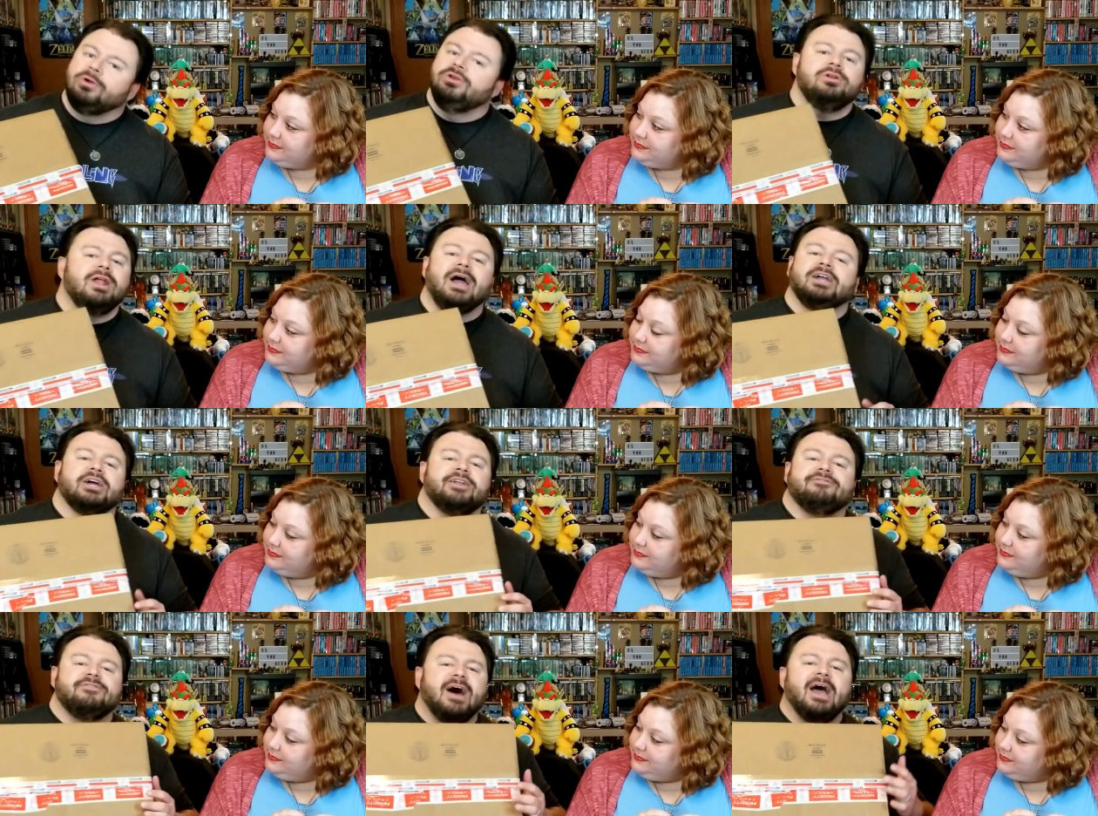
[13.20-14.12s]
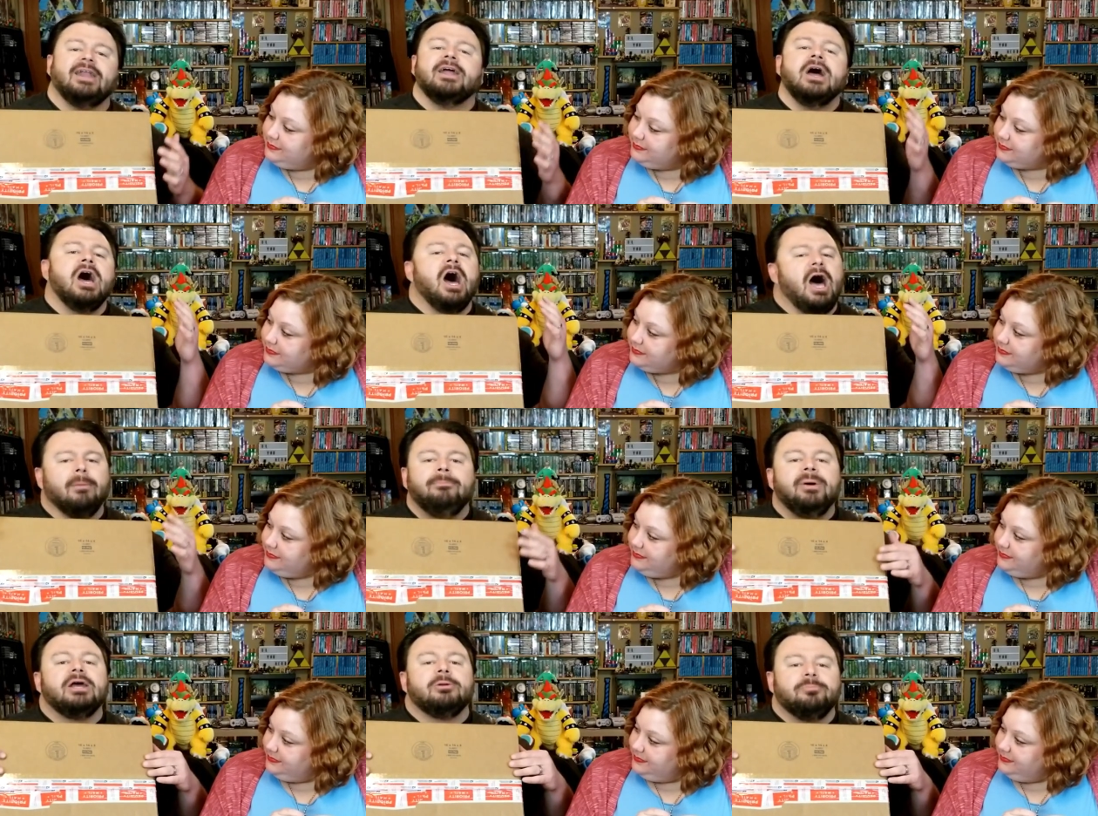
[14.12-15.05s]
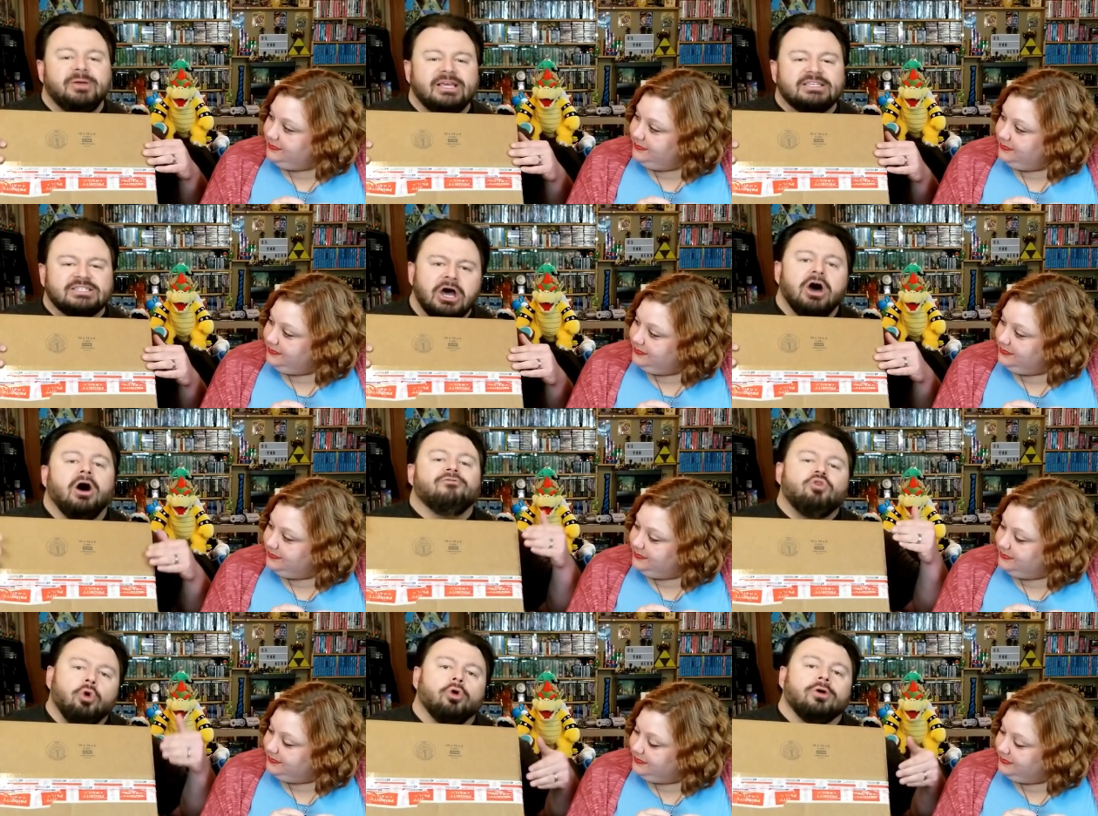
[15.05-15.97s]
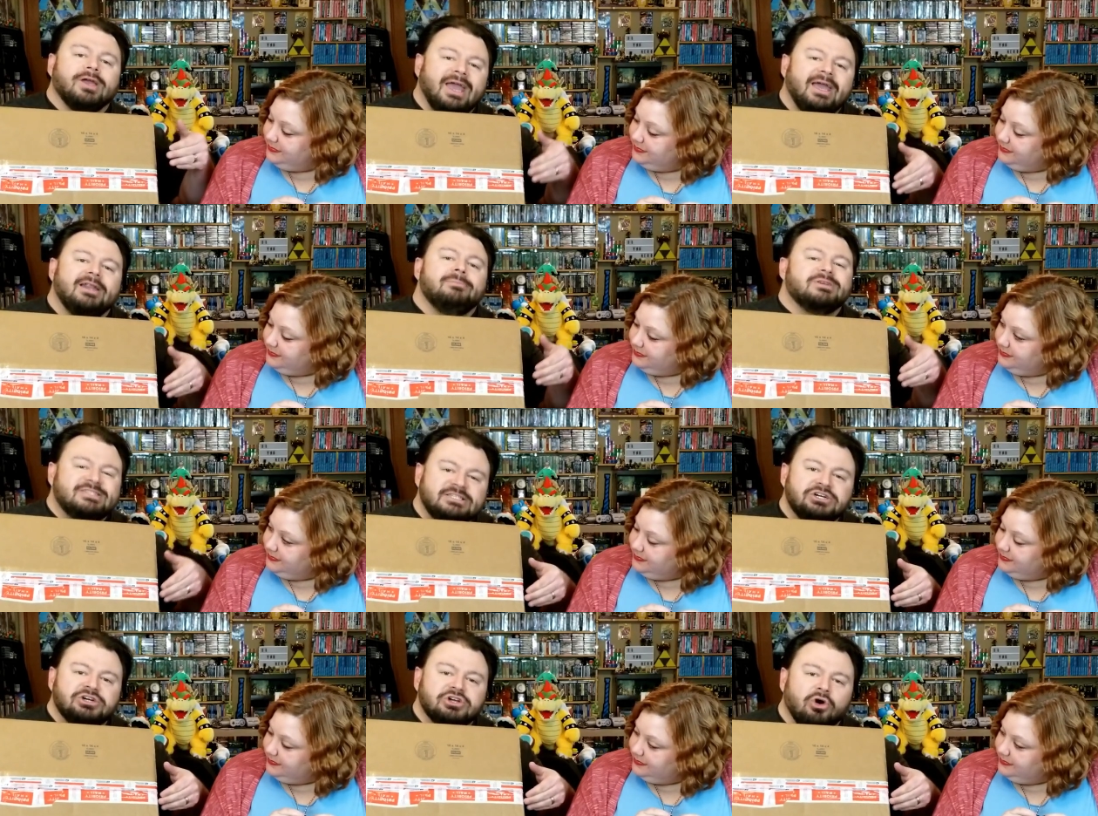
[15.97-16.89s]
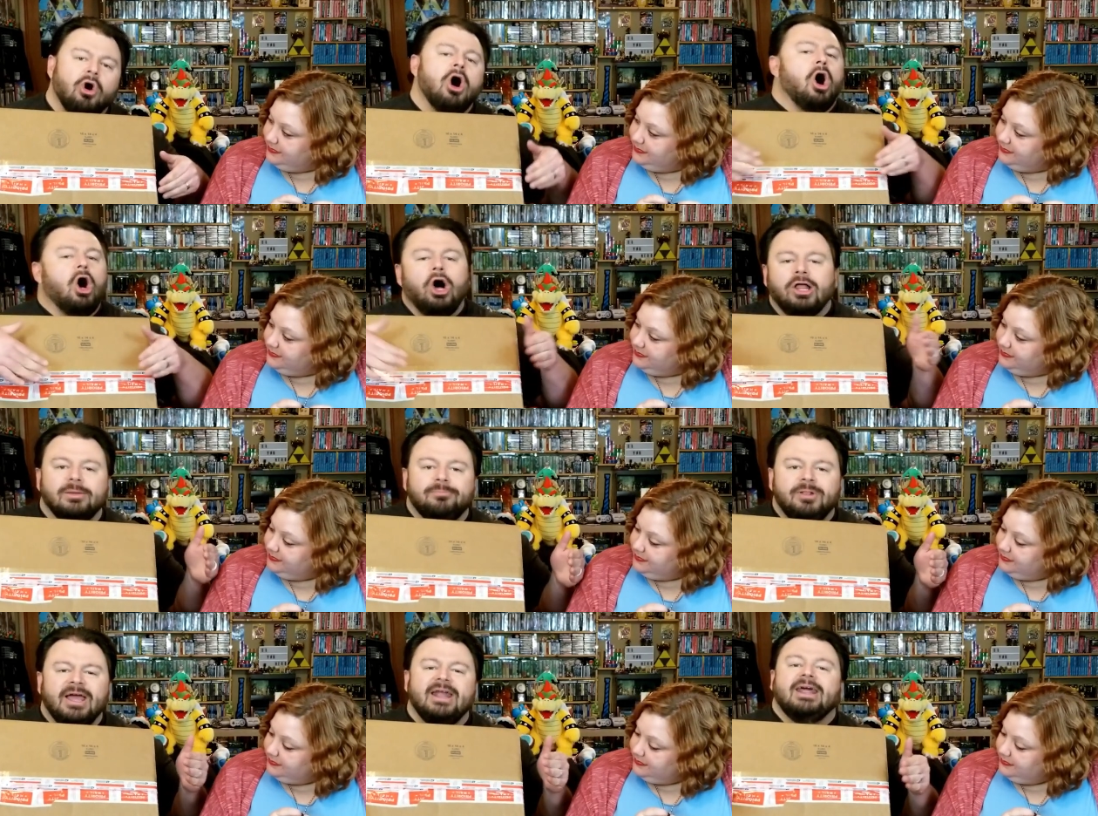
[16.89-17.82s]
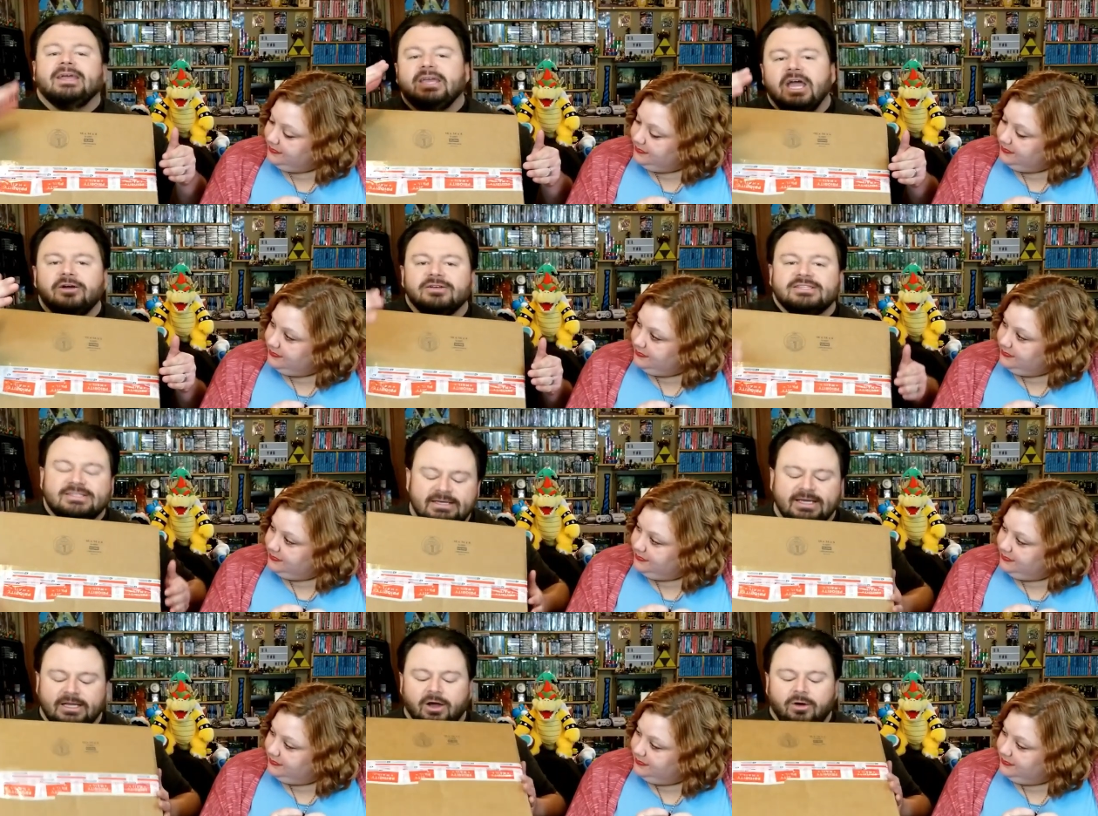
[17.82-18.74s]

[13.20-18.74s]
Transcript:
Speaker 1: You're not going to find a better piece of corrugated material on the planet, guaranteed.